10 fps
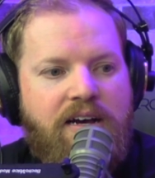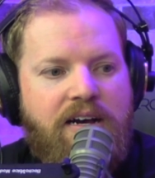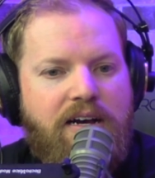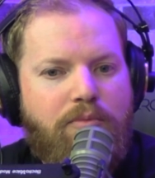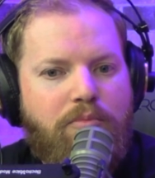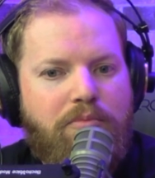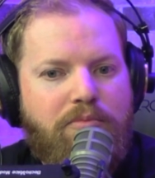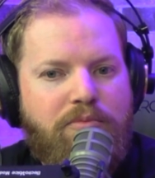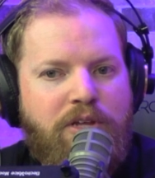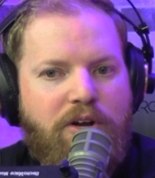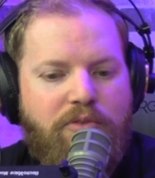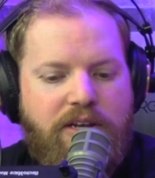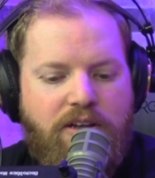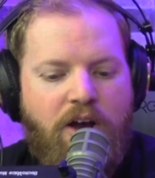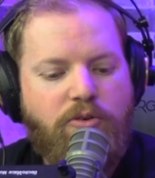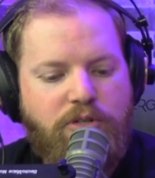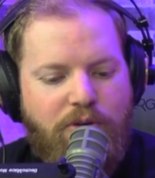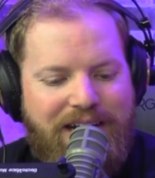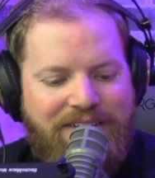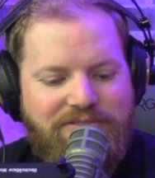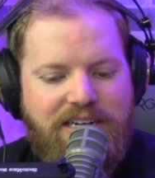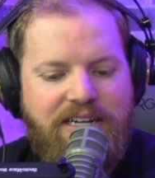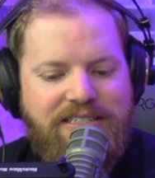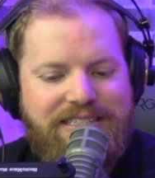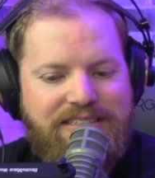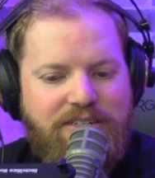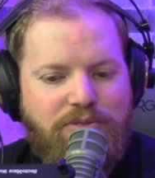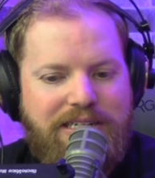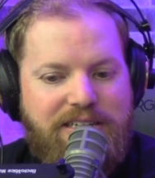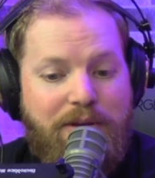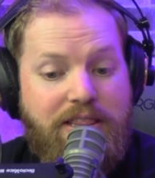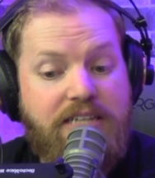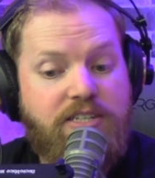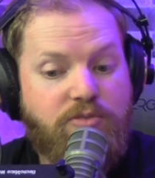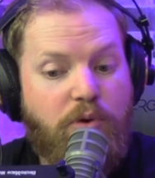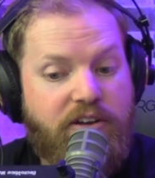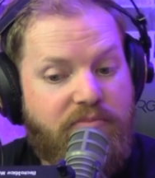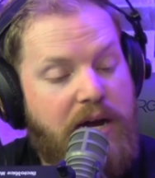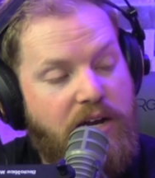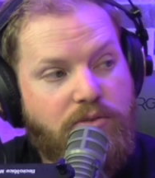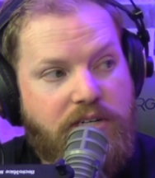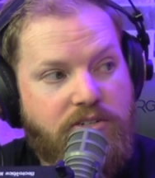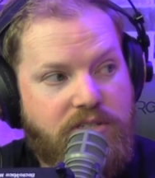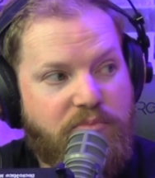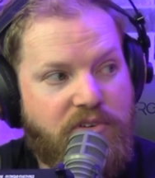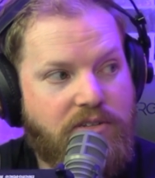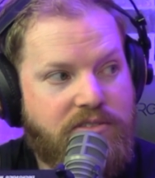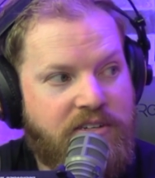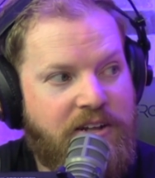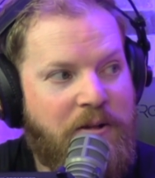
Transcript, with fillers: Um, you know, that, oh, you know what? I've done decentralized command. This is one of my own leadership faults.